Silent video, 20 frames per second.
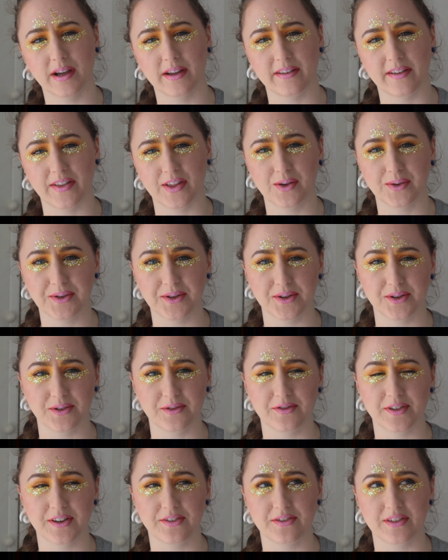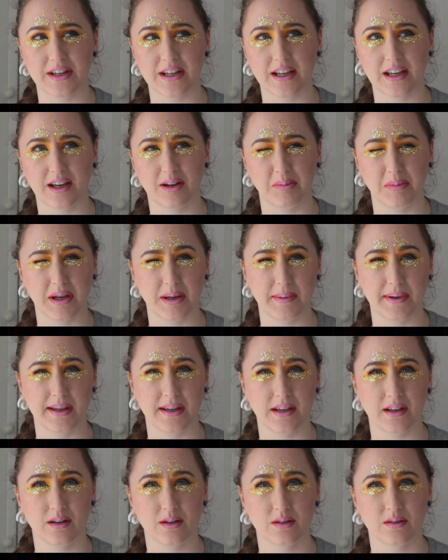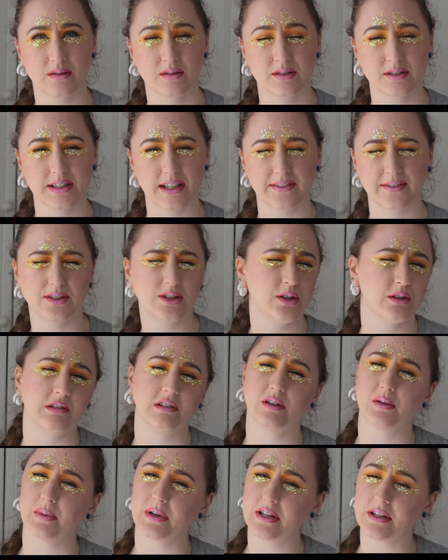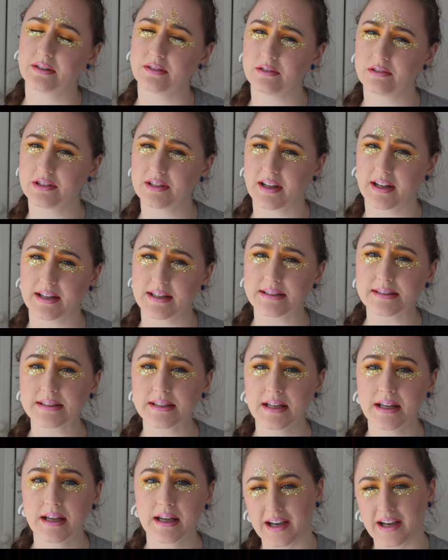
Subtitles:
and then they also do 50 and maybe 70 or 100 size.